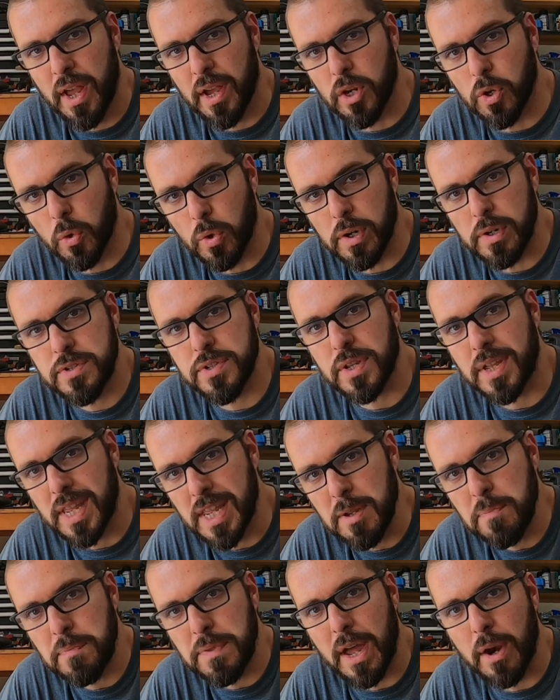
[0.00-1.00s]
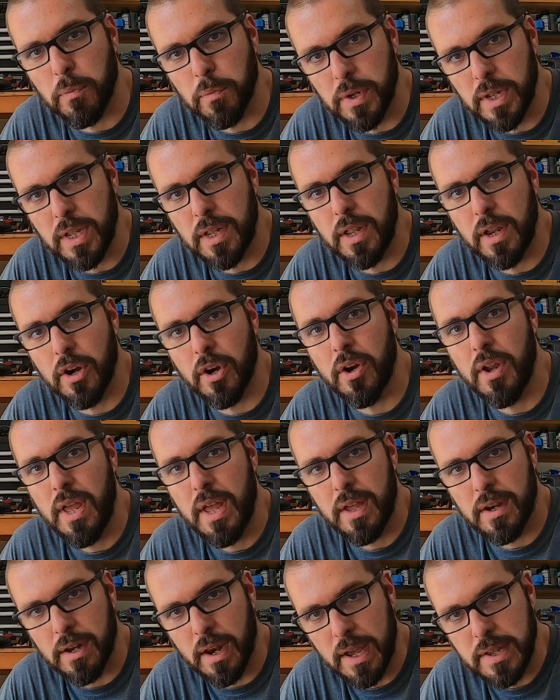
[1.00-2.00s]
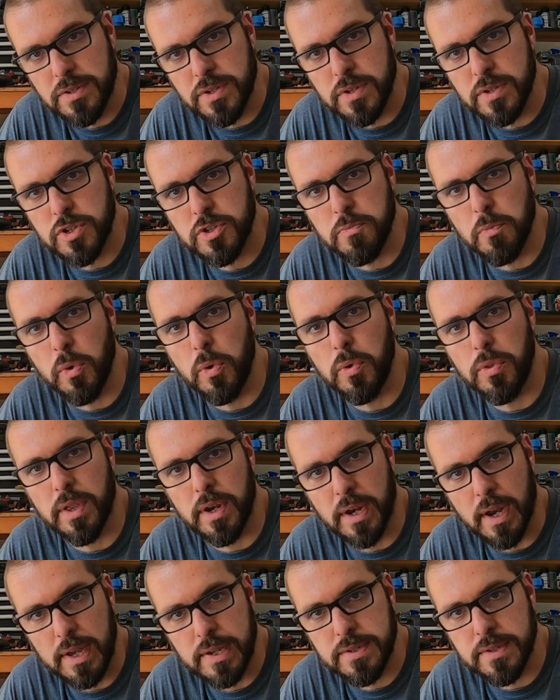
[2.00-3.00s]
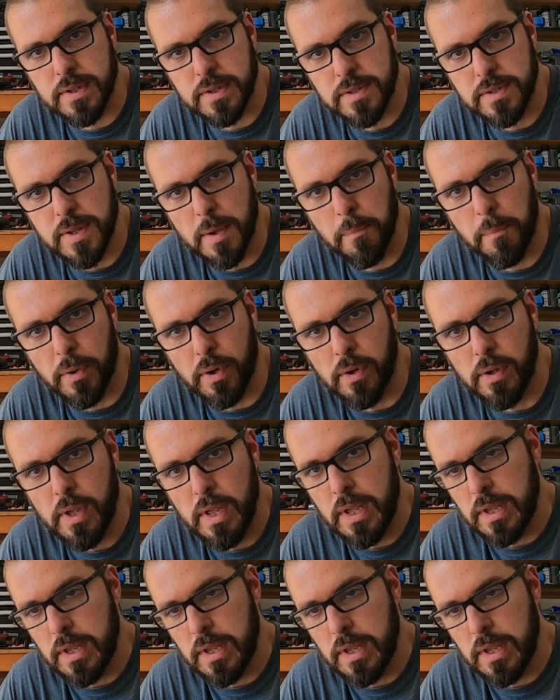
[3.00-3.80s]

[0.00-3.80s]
in order to keep that regear nice and smooth and nice and simple.